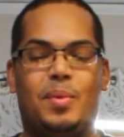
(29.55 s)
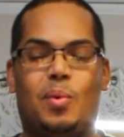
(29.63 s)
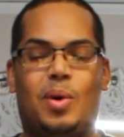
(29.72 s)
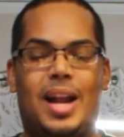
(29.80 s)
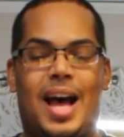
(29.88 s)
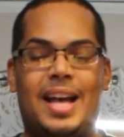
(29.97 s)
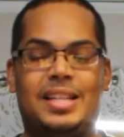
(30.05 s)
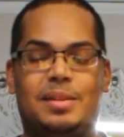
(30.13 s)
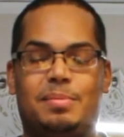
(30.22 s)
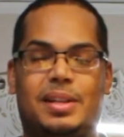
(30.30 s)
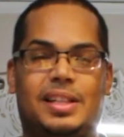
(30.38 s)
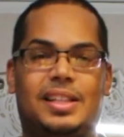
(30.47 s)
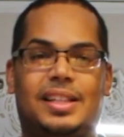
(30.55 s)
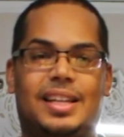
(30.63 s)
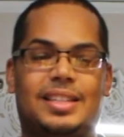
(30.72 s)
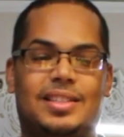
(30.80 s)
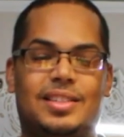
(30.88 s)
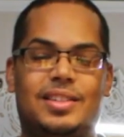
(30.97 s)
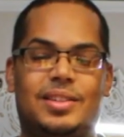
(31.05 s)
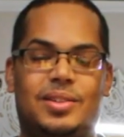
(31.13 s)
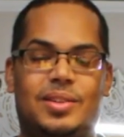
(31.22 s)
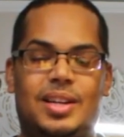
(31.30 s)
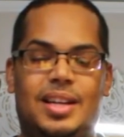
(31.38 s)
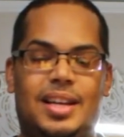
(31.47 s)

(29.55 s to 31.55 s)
What I typically like to do